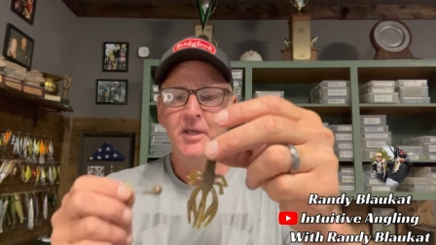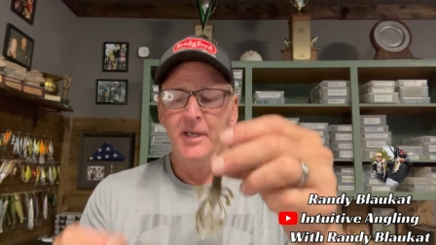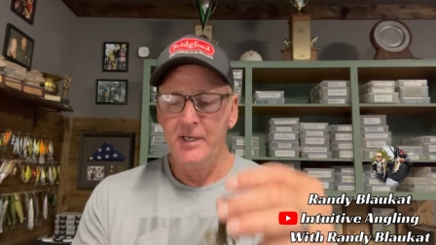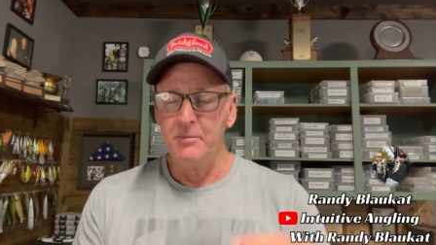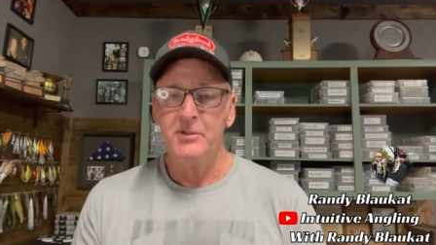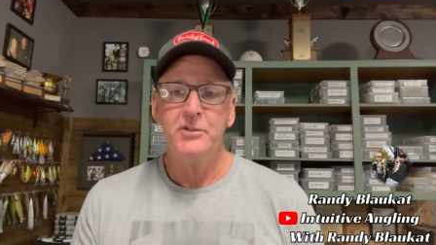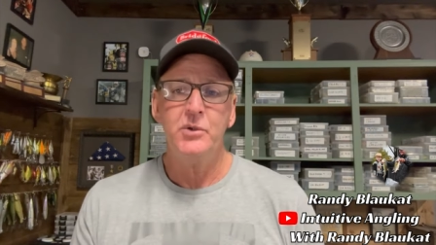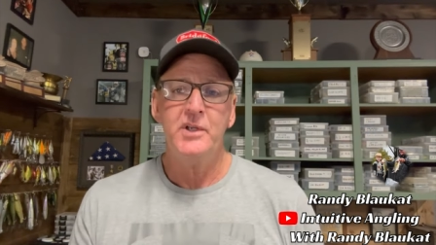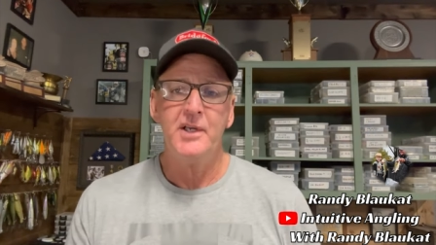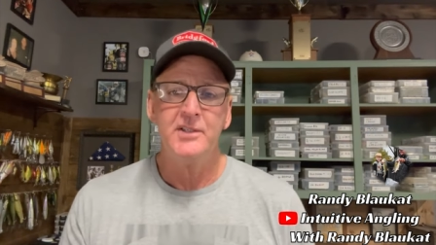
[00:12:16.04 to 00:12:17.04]
And I'm going to show
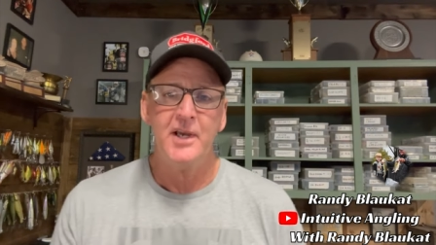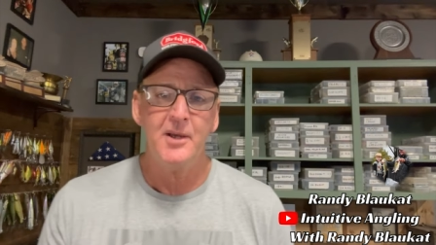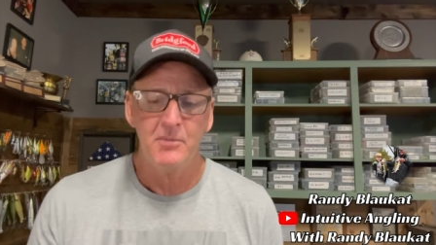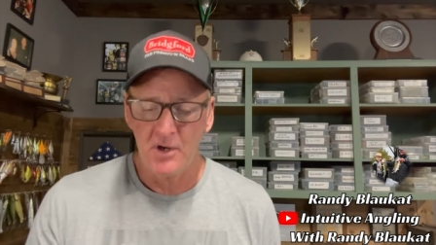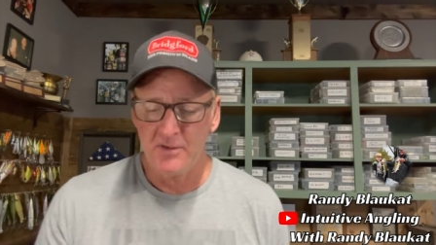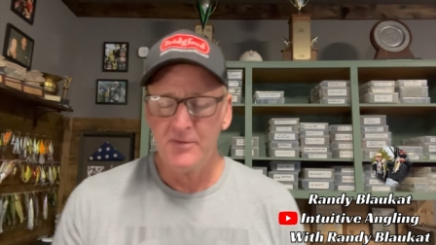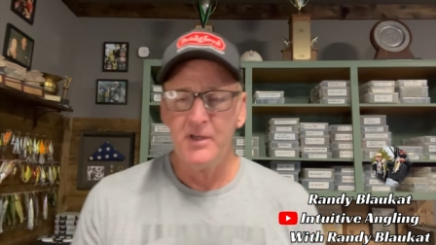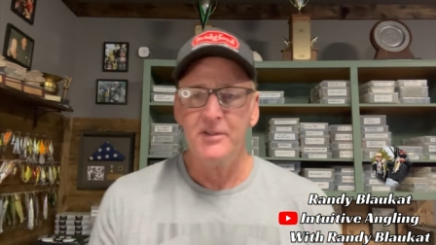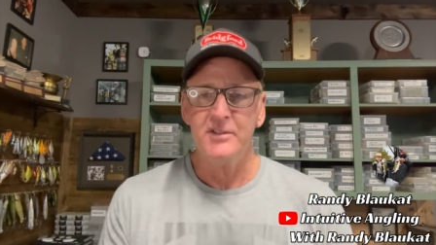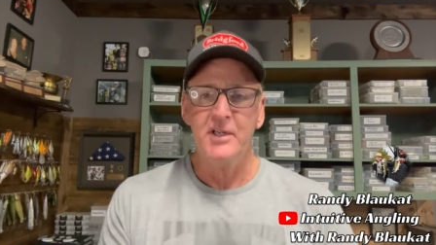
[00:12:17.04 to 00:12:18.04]
you guys how I modify
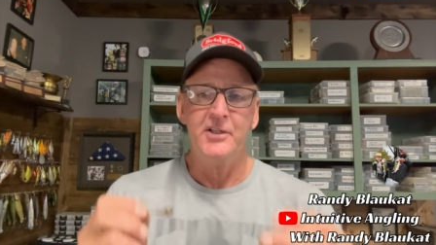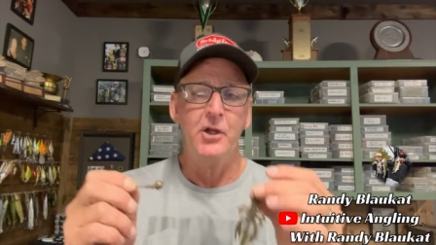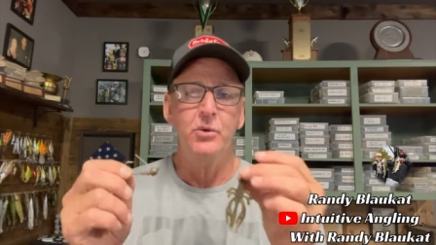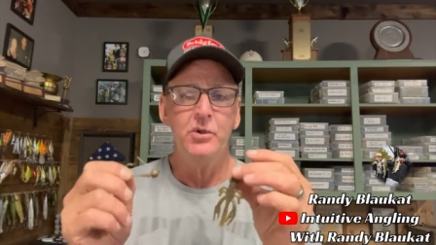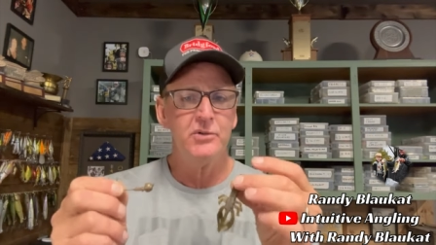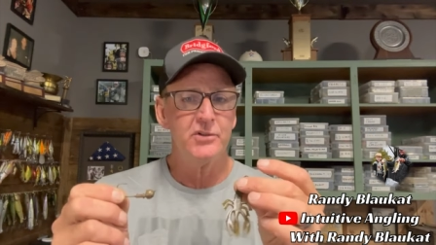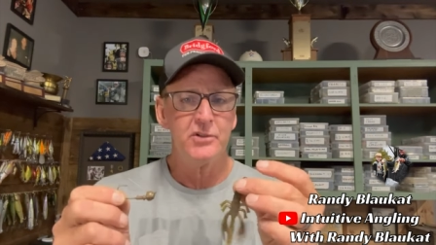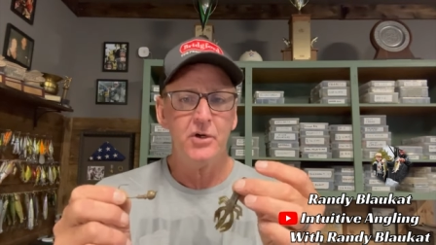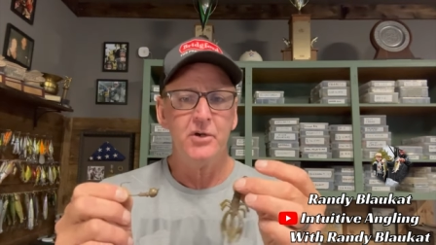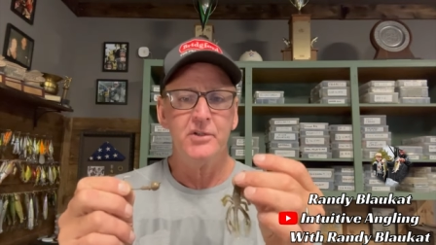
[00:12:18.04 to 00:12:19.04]
this. Now, I don't use a
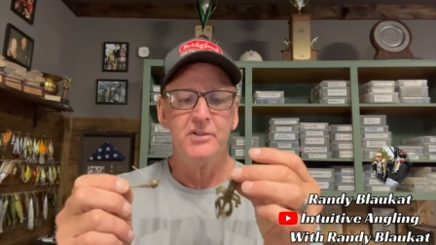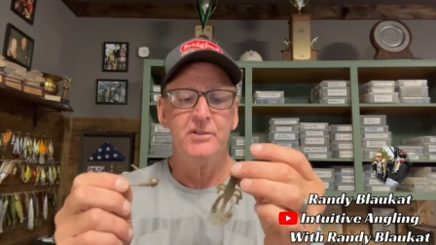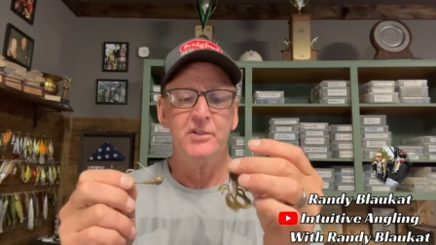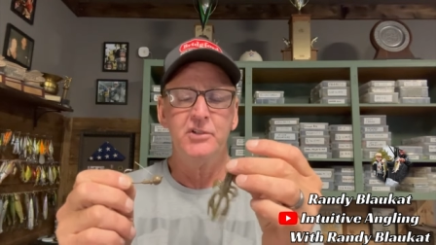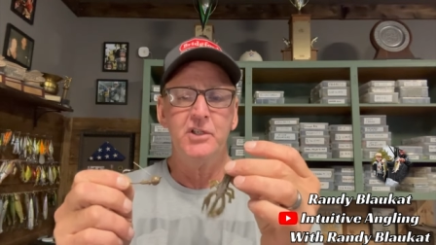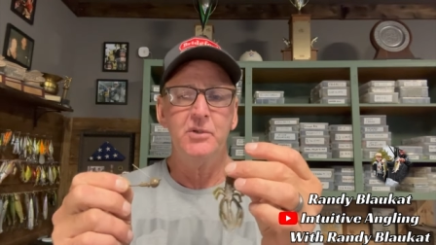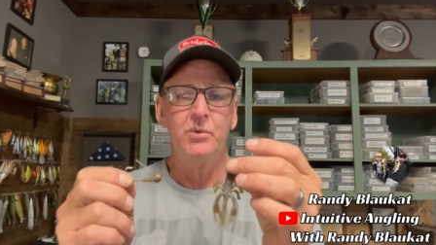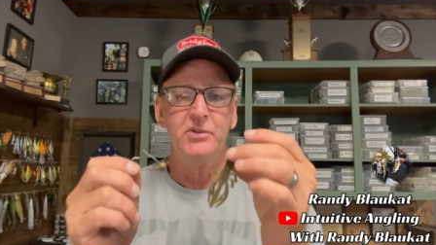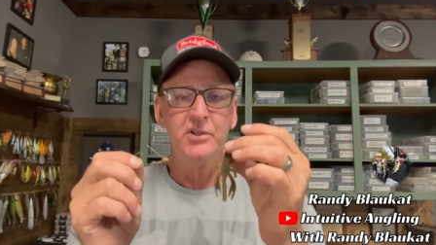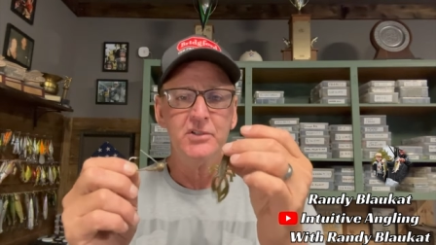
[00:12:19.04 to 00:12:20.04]
skirt. This is a jig
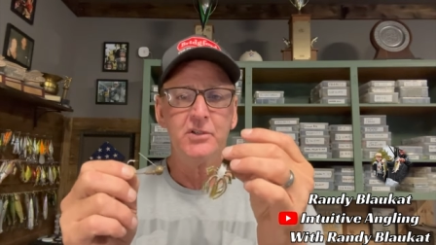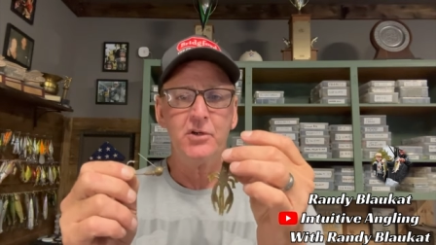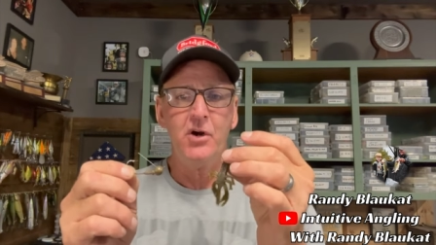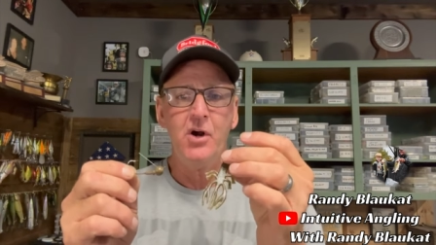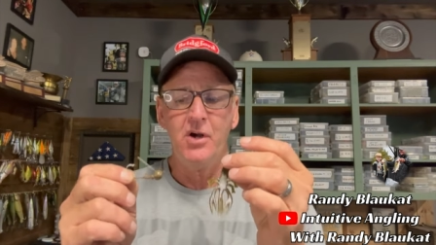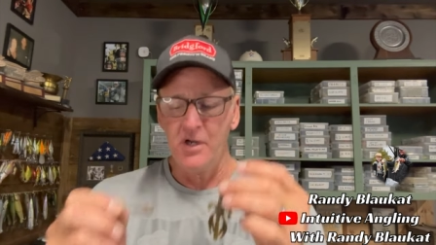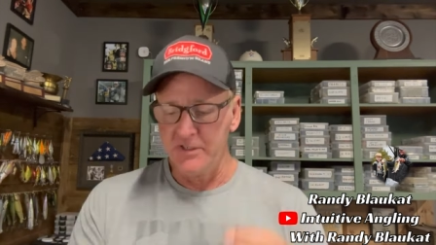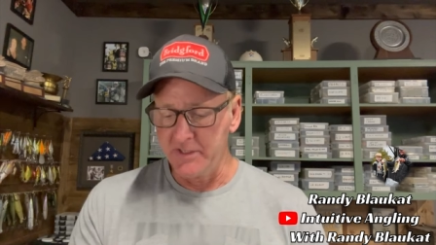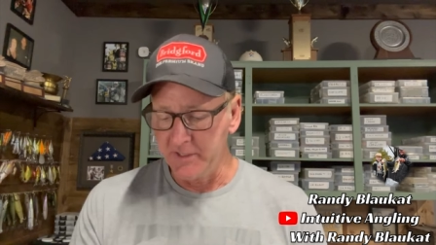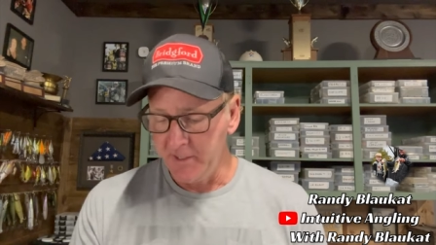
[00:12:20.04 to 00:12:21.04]
with just a crawl on
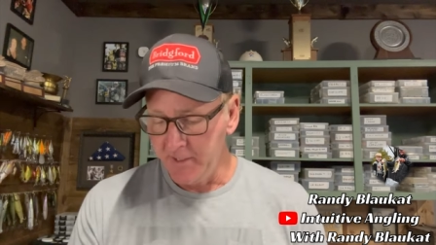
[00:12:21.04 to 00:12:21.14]
it.